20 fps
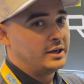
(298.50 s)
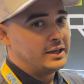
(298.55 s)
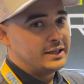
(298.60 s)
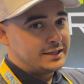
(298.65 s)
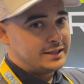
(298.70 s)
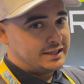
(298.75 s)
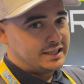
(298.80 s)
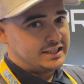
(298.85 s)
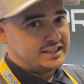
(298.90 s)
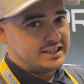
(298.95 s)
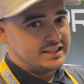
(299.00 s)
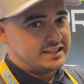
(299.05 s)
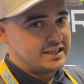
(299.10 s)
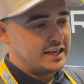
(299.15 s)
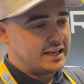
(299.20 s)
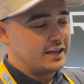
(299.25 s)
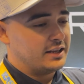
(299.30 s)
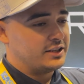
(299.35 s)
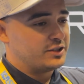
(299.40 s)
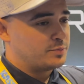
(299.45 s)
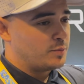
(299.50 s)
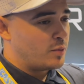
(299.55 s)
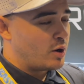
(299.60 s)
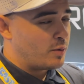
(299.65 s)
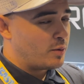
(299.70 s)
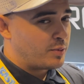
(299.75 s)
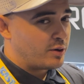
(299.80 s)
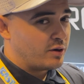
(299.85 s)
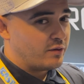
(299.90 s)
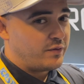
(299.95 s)
this is it. Small
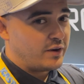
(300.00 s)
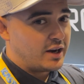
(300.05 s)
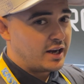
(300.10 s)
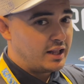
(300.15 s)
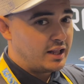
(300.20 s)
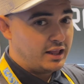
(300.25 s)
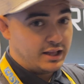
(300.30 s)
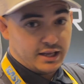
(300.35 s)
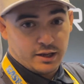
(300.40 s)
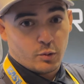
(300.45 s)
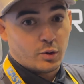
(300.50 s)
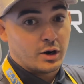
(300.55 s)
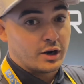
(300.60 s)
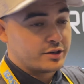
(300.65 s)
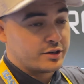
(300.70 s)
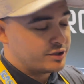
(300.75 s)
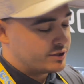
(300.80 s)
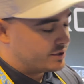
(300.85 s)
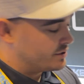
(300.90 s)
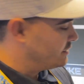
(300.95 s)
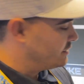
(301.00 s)
profile, it works.